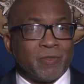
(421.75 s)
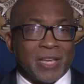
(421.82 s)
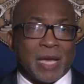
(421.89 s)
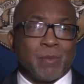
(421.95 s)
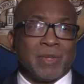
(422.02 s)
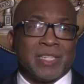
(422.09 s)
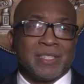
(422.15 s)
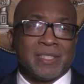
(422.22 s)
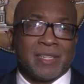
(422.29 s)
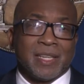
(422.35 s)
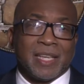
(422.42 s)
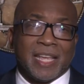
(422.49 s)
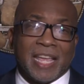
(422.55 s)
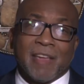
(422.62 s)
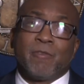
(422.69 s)
families
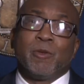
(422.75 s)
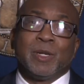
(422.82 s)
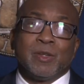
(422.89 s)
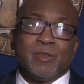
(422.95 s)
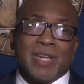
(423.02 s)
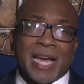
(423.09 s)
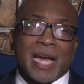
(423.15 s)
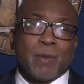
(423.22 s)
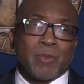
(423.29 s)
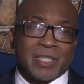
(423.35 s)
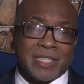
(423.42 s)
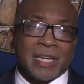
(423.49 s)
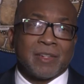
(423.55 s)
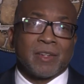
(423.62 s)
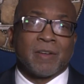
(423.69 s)
if we do not
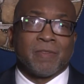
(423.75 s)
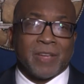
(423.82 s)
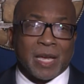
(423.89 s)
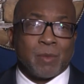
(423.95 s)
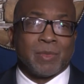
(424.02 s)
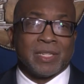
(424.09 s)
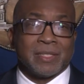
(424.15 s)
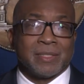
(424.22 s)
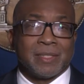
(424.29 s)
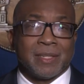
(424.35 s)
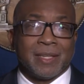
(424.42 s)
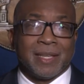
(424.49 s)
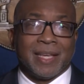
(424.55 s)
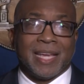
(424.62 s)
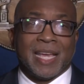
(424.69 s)
protect our families,
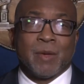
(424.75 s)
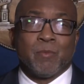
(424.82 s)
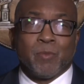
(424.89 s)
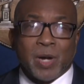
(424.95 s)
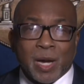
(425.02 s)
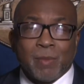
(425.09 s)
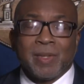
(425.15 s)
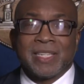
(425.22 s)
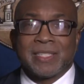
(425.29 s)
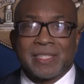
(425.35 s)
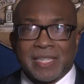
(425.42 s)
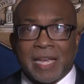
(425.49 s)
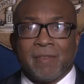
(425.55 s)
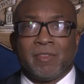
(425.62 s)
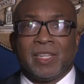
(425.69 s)
and public
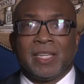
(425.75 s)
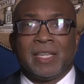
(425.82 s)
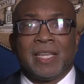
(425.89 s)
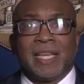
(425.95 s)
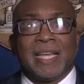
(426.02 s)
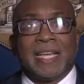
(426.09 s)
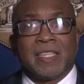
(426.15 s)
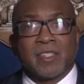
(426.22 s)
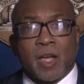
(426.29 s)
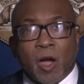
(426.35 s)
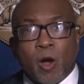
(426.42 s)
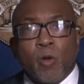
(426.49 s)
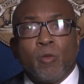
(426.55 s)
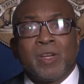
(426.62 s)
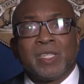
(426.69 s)
safety is
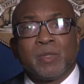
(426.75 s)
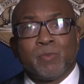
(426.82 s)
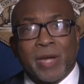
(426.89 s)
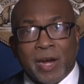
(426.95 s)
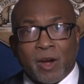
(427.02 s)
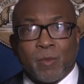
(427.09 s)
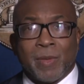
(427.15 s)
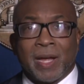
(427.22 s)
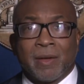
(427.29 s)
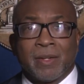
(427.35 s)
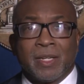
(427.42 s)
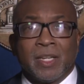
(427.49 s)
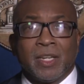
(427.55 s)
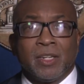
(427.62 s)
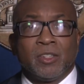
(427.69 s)
always paramount
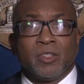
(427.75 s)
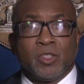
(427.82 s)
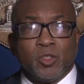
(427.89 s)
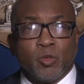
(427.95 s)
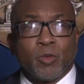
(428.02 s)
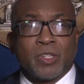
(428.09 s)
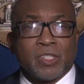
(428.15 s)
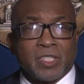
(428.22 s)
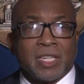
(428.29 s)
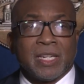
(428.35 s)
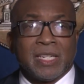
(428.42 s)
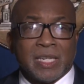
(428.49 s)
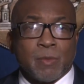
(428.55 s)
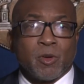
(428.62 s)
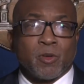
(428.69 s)
to the Georgia
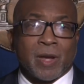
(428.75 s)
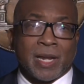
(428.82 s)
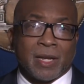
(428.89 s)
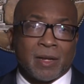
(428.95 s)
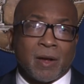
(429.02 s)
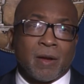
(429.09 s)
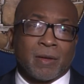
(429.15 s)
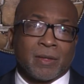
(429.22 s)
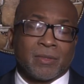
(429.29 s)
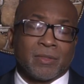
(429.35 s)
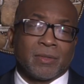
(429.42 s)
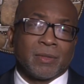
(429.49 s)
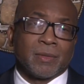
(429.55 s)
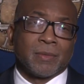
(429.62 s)
Senate Democratic Caucus.